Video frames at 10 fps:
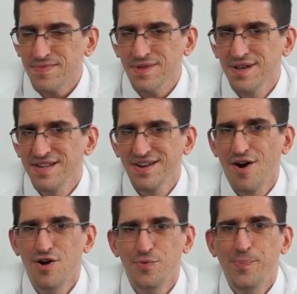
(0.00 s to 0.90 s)
it's
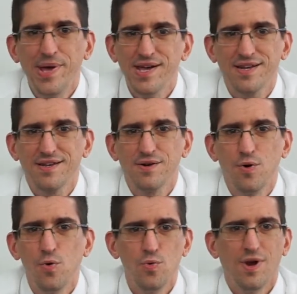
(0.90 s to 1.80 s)
hard to pick
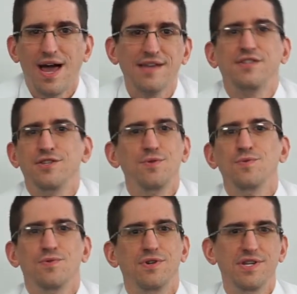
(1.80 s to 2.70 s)
who liked
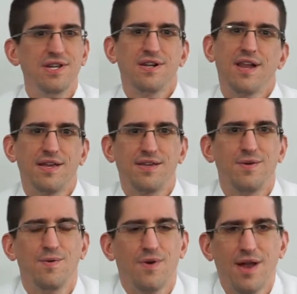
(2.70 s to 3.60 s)
you or didn't like
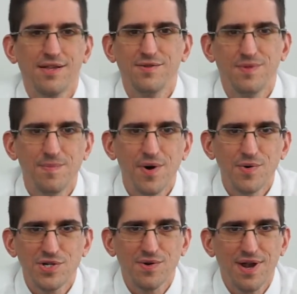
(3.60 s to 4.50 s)
you, or liked you the
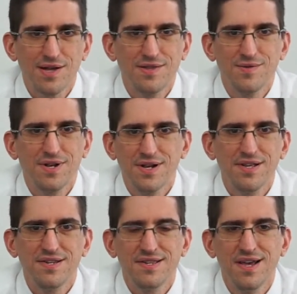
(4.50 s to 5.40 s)
most or liked you the
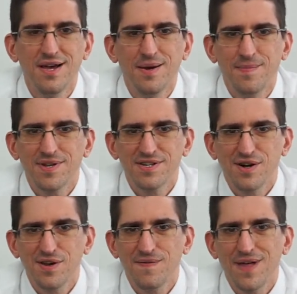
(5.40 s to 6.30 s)
least, because
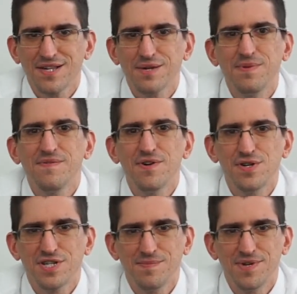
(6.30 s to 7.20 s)
all of that's going to be very
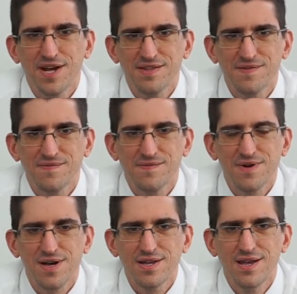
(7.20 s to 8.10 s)
subjective,
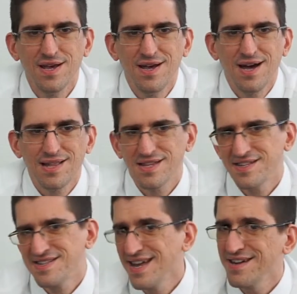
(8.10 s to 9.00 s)
right? And then
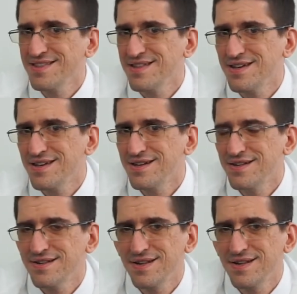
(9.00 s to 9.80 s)
the second thing is,